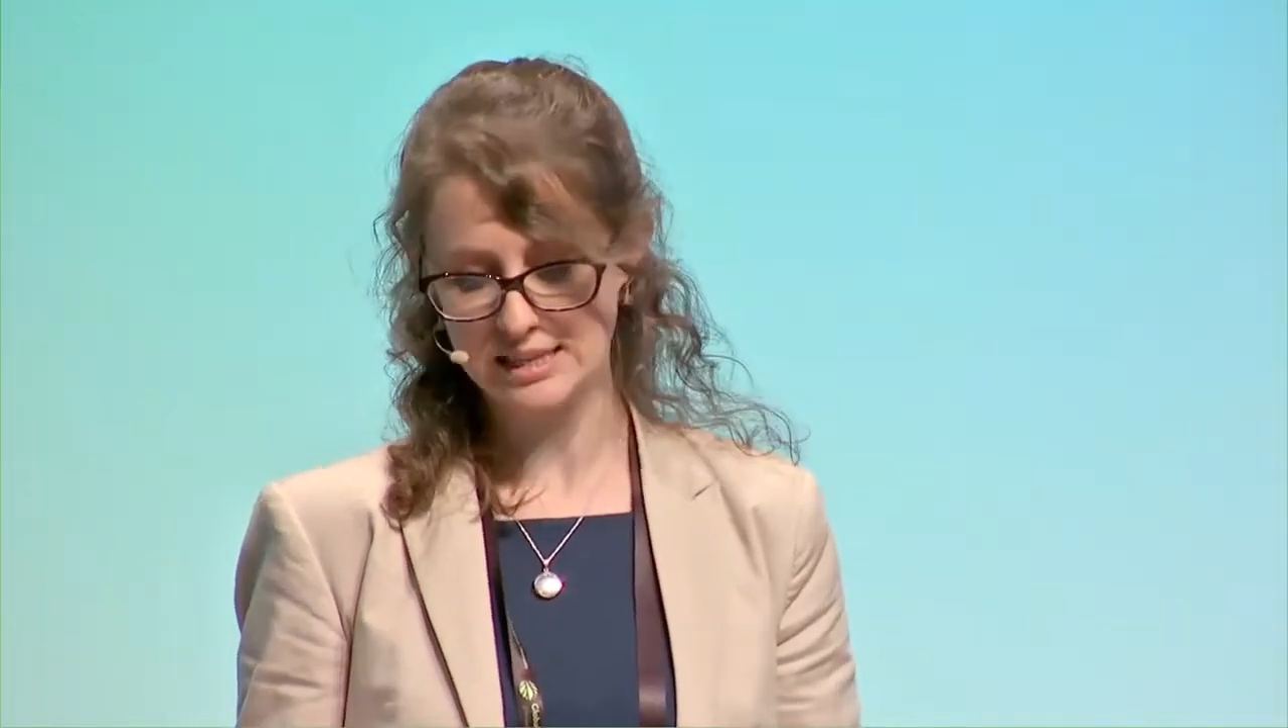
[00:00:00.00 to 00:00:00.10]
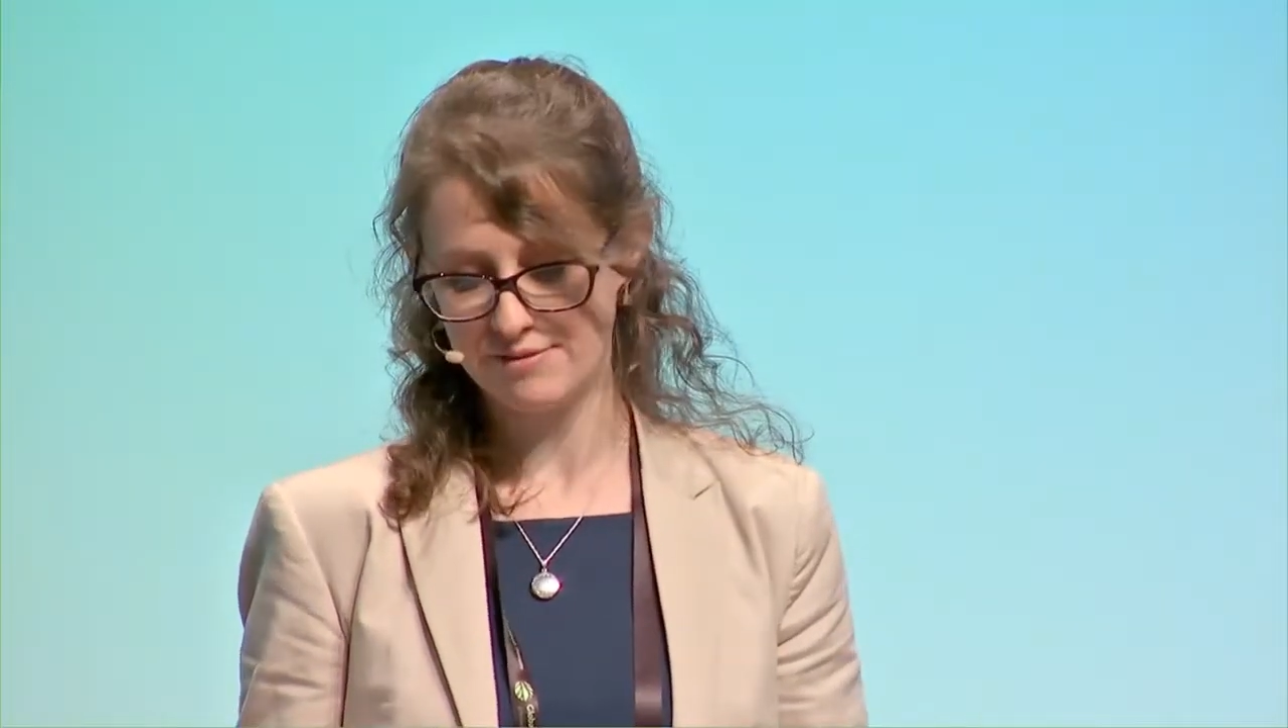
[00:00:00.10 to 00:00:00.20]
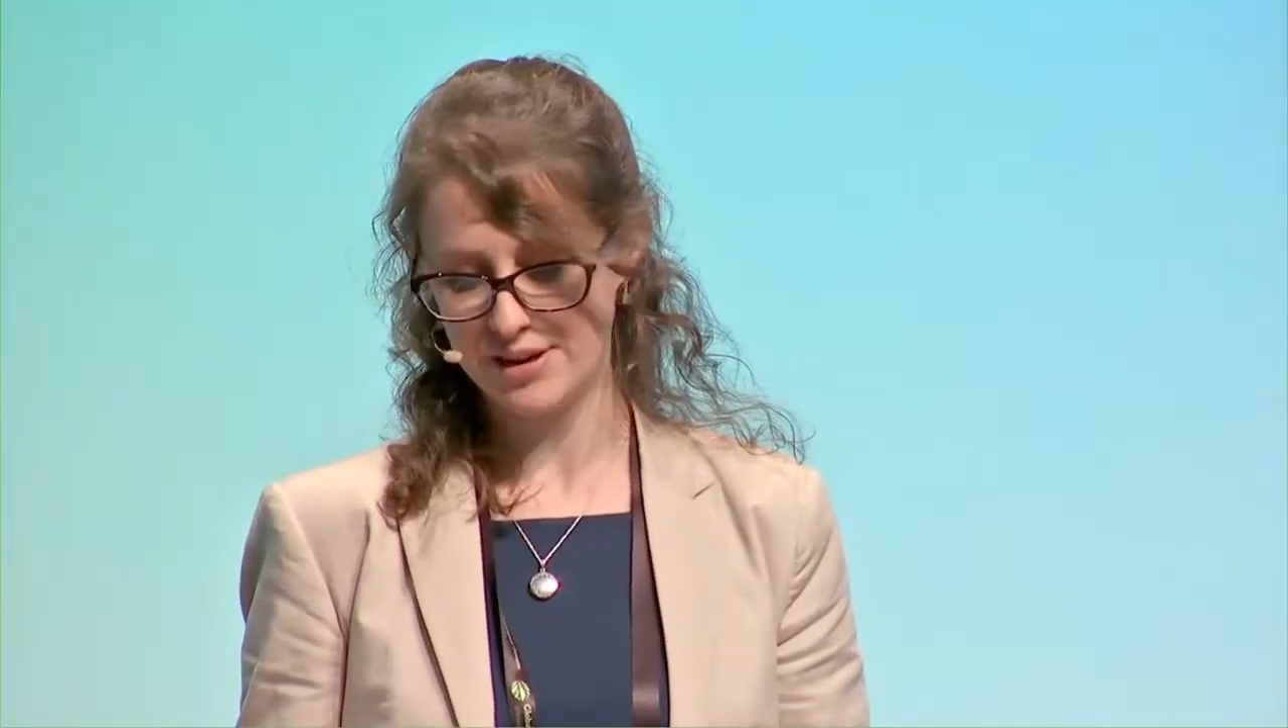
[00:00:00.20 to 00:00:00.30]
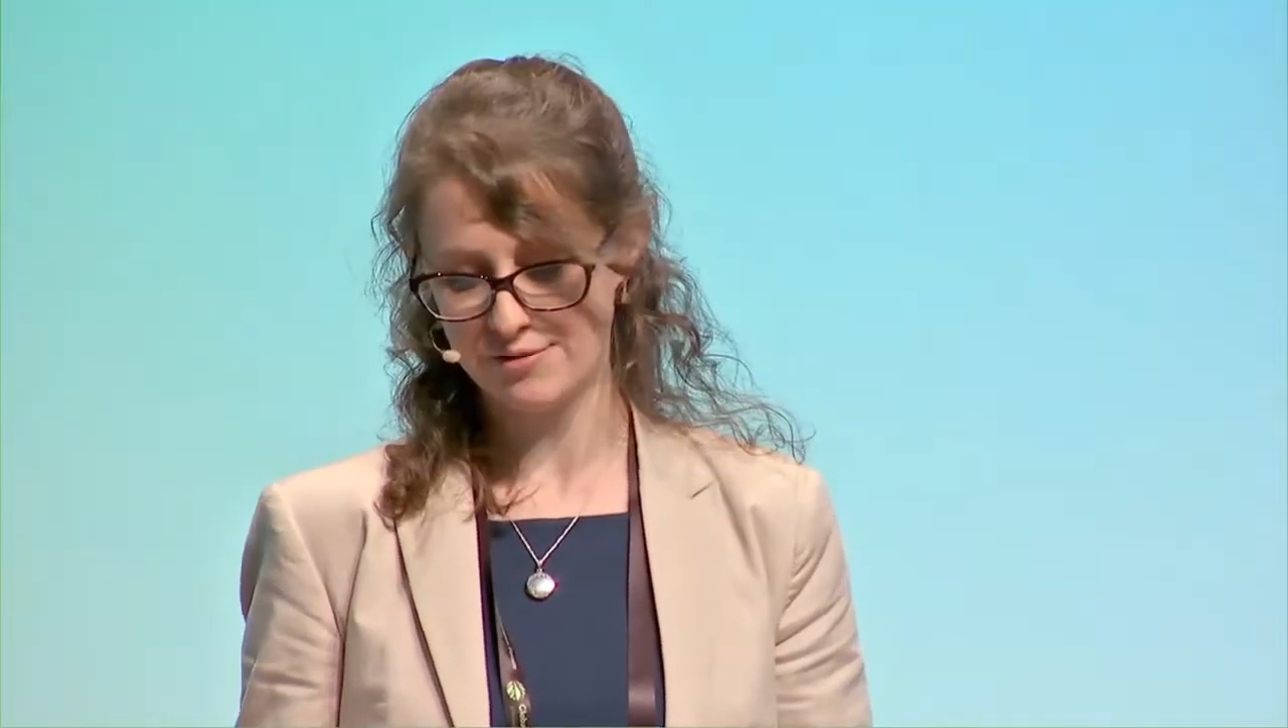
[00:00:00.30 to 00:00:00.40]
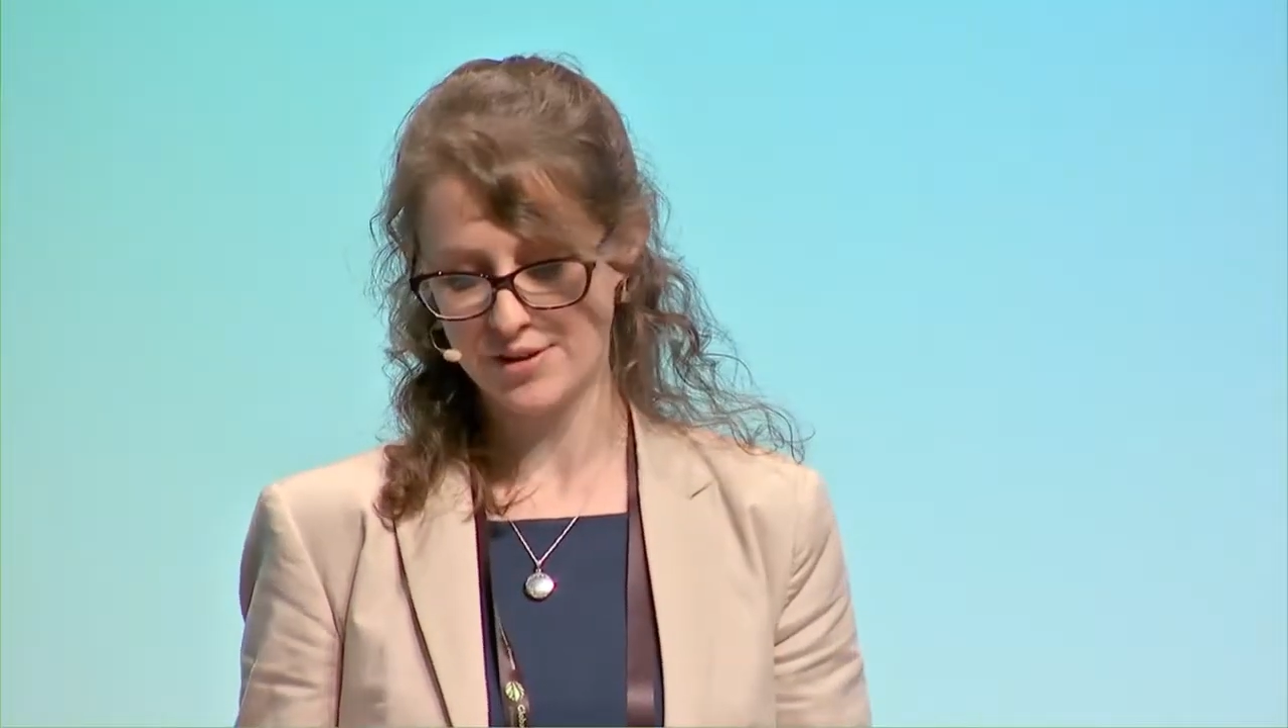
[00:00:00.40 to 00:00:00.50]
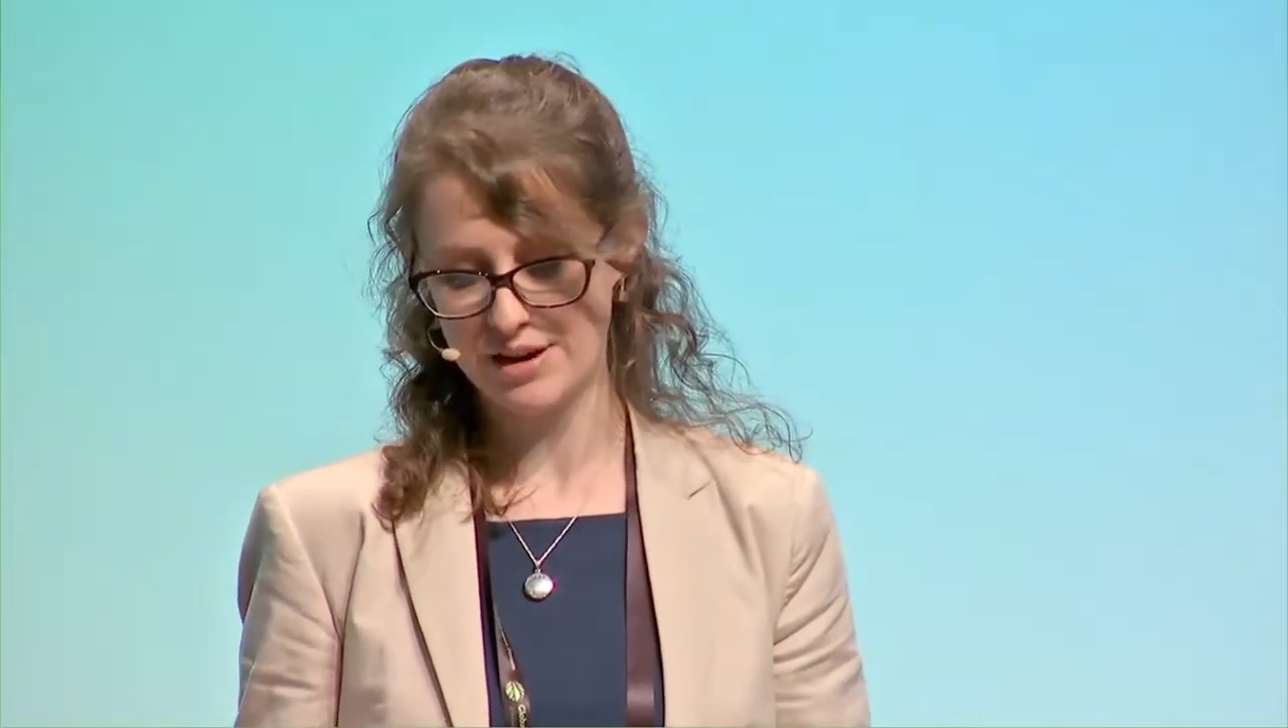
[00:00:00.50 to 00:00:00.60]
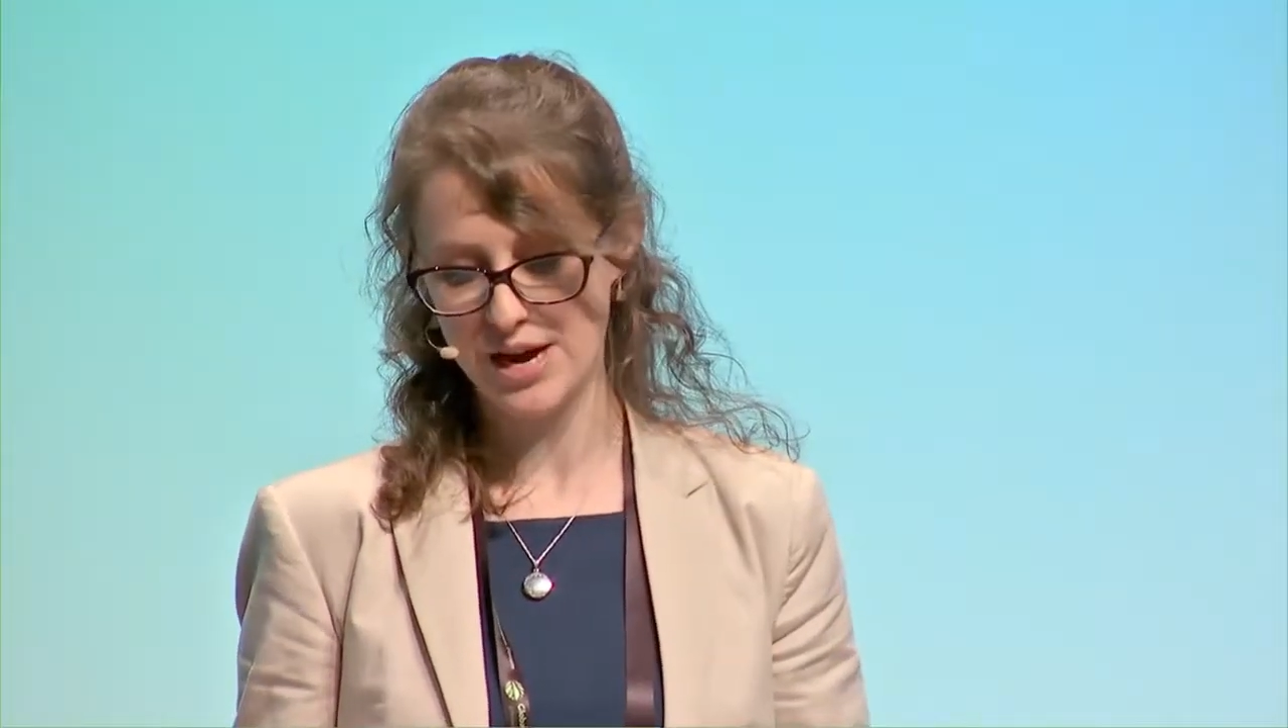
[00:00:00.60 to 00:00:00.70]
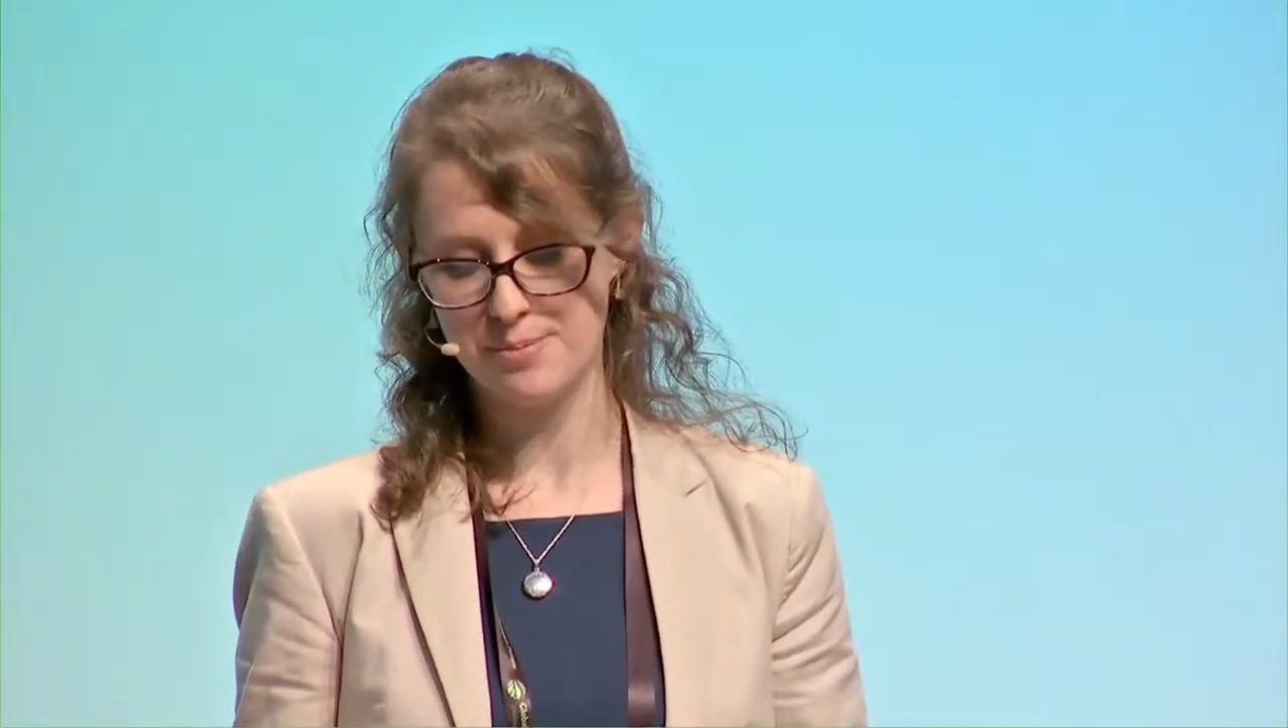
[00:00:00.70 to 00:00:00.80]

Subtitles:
the field very